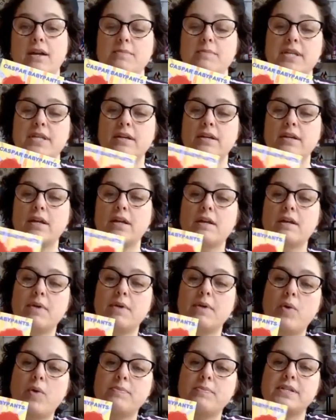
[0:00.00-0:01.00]
I'm selling it on my
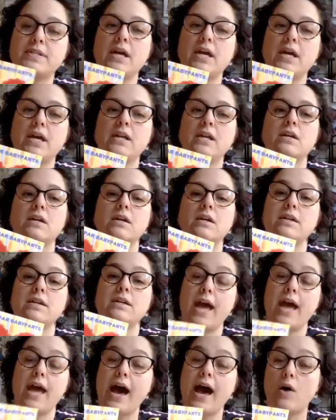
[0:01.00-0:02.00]
website
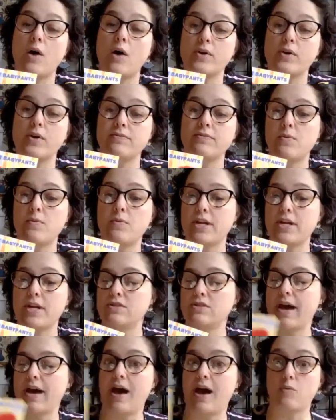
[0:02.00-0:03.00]
now. And if you want to
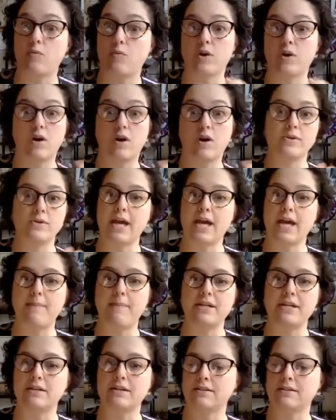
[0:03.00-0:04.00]
do that, we're always happy
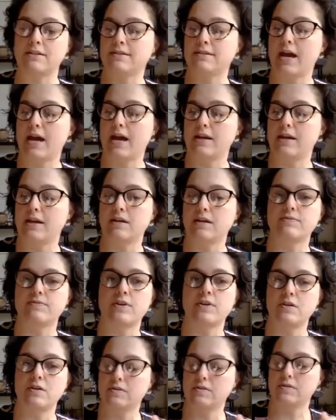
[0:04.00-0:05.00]
to sign it for
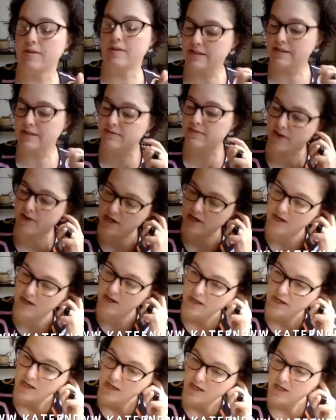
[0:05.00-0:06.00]
you. So that's fun.
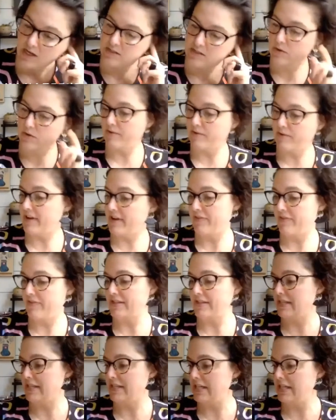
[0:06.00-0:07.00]
So I've got the
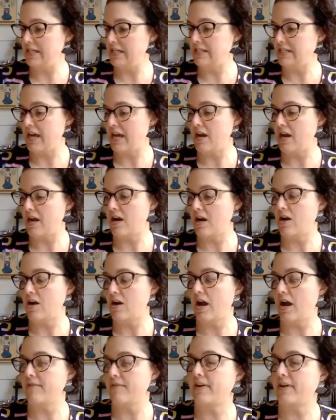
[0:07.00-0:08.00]
CDs there.
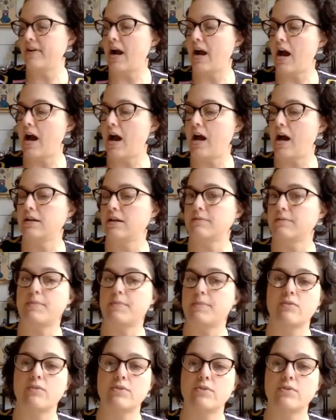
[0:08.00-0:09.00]
I've got
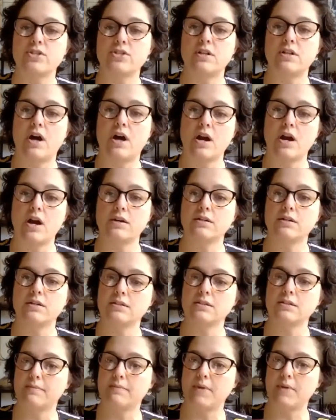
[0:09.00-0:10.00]
my original art
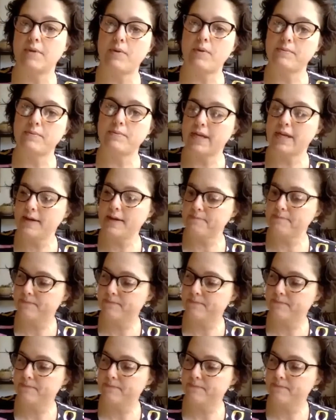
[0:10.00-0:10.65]
is on my website.